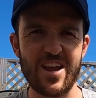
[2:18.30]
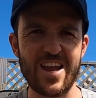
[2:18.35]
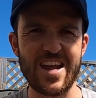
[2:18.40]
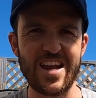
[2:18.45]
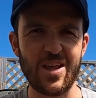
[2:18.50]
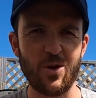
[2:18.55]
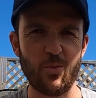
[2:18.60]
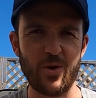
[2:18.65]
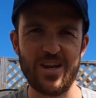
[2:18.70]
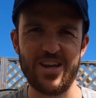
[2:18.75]

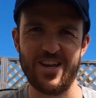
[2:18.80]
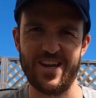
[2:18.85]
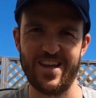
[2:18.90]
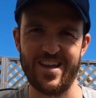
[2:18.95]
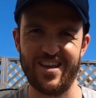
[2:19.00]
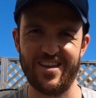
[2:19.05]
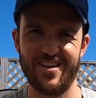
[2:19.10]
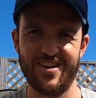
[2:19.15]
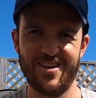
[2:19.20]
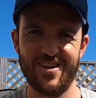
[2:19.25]
really
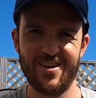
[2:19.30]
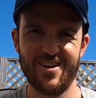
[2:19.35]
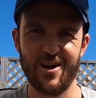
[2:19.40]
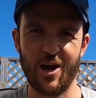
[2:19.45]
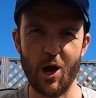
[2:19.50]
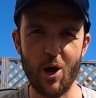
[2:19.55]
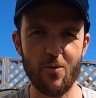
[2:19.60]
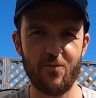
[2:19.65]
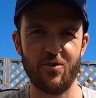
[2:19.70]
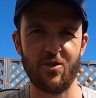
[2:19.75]
windy.
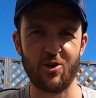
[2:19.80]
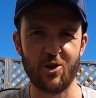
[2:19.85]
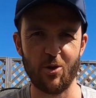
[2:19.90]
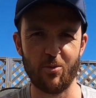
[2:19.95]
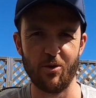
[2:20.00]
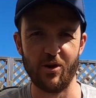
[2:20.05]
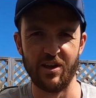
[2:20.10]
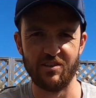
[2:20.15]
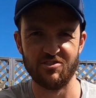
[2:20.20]
Hopefully the GoPro